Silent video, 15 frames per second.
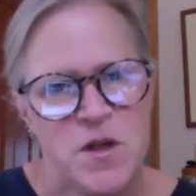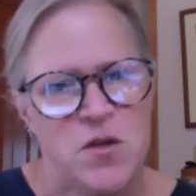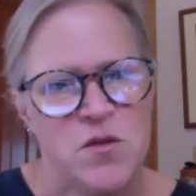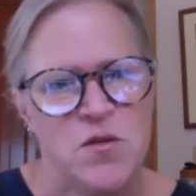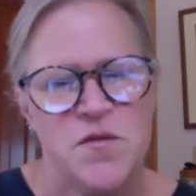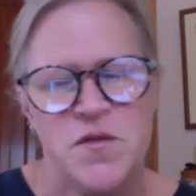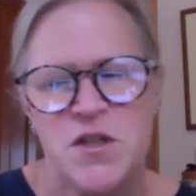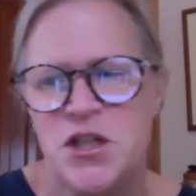
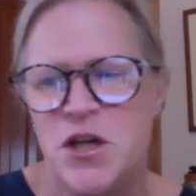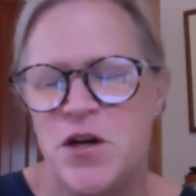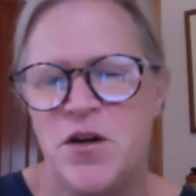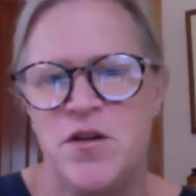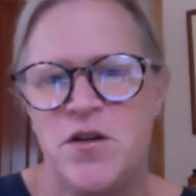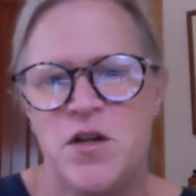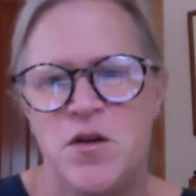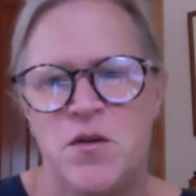You've
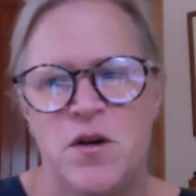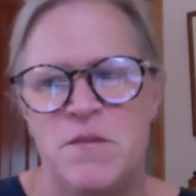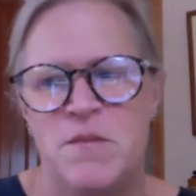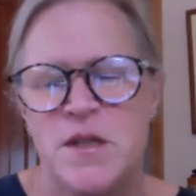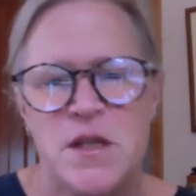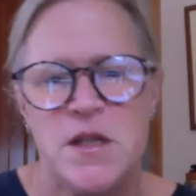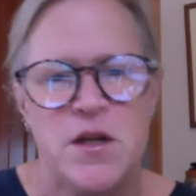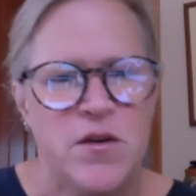shared your
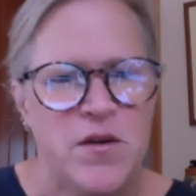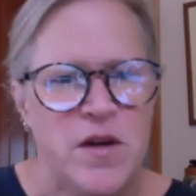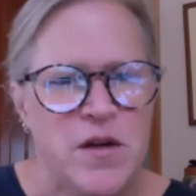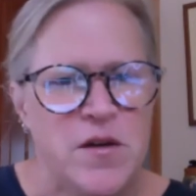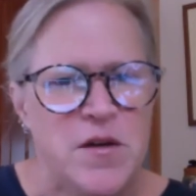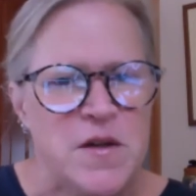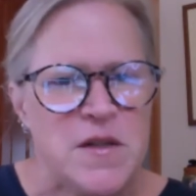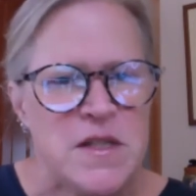
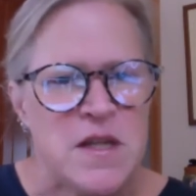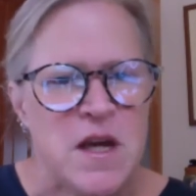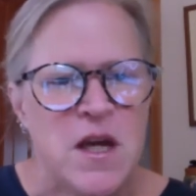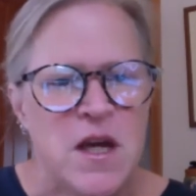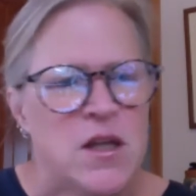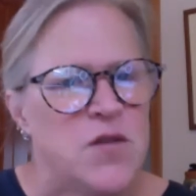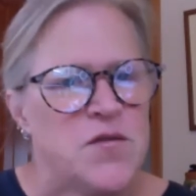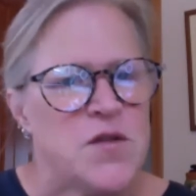materials,
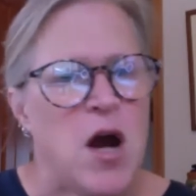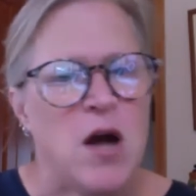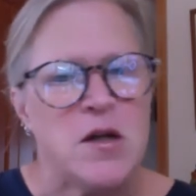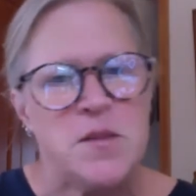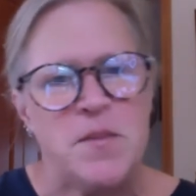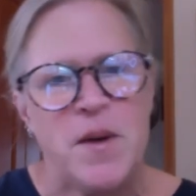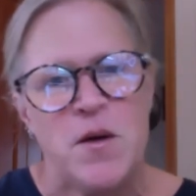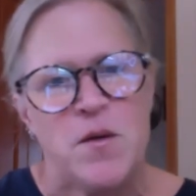you've
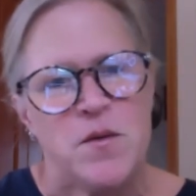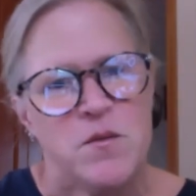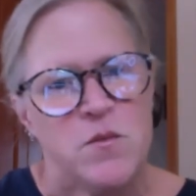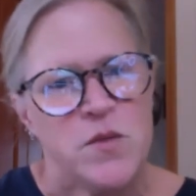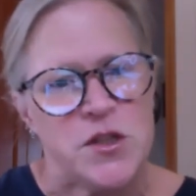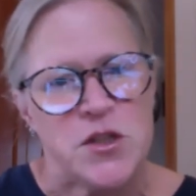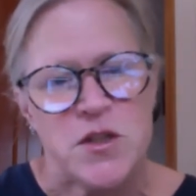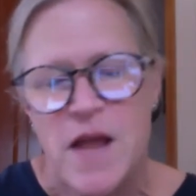talked about
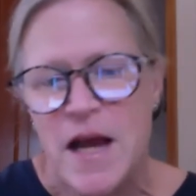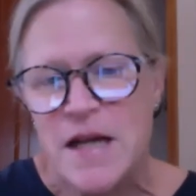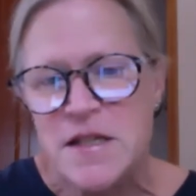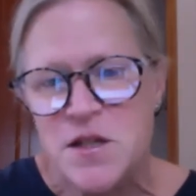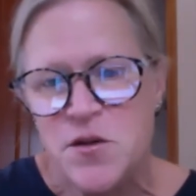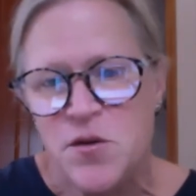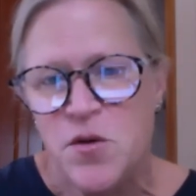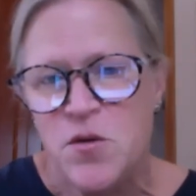which
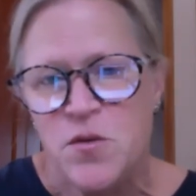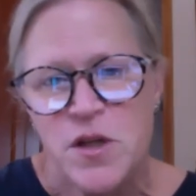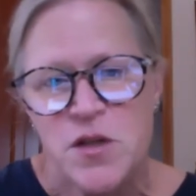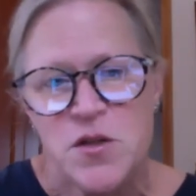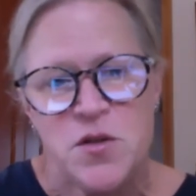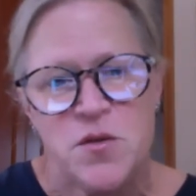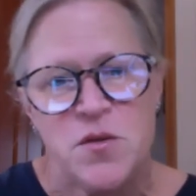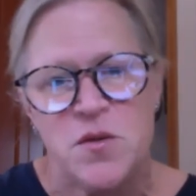class you're going
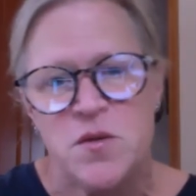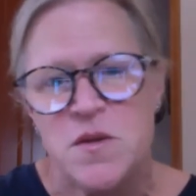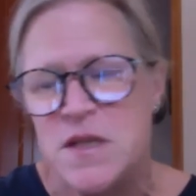to.